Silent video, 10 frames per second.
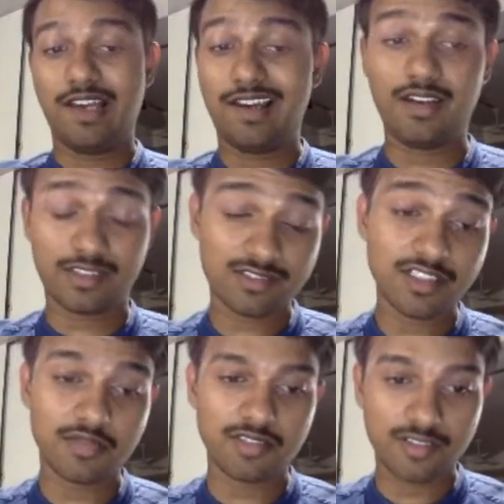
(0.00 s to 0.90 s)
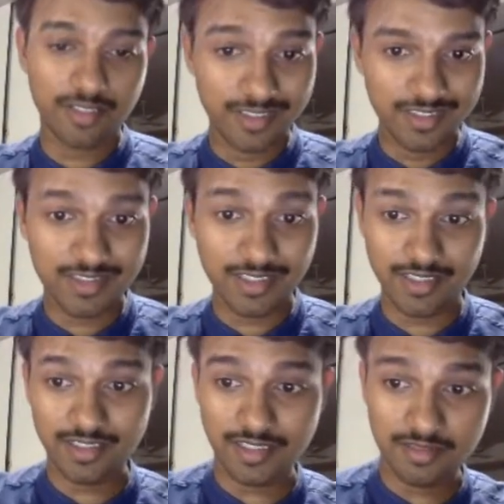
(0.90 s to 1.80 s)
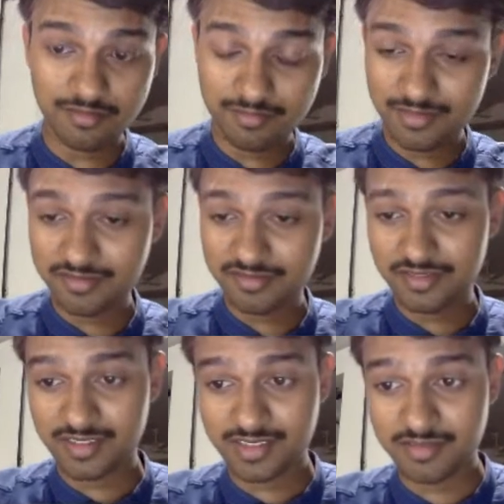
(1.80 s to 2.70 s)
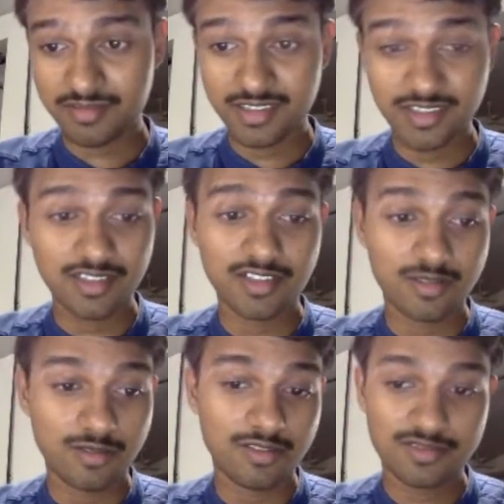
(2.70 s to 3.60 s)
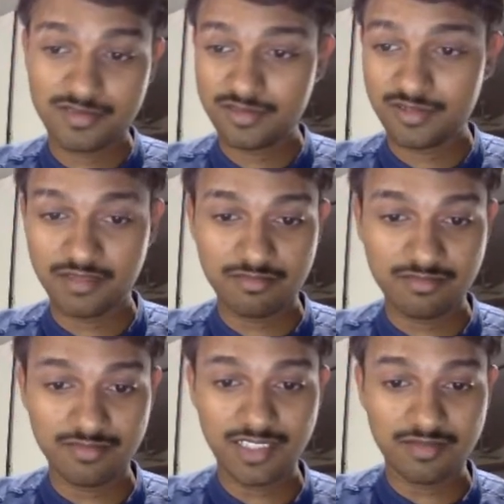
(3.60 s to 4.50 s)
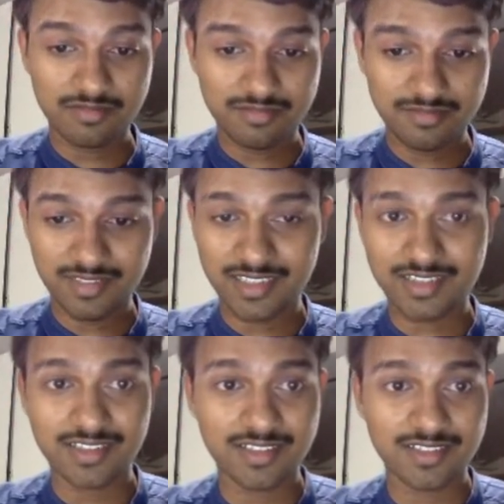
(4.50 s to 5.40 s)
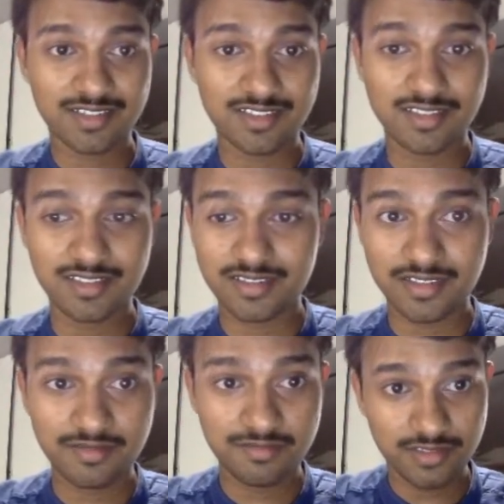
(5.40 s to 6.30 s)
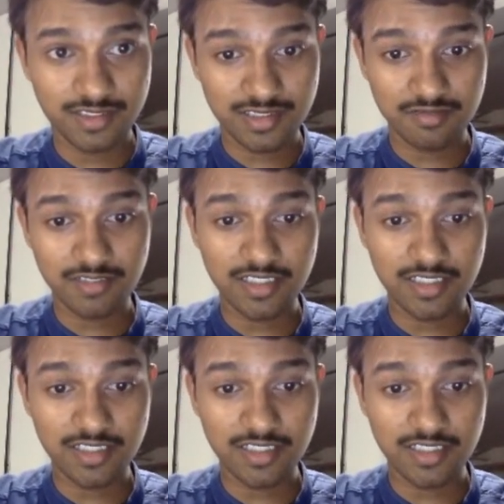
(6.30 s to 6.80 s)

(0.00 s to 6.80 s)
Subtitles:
Actually, I'm recording the second time. The first time it didn't record, so I'm like less interested this time for this invalid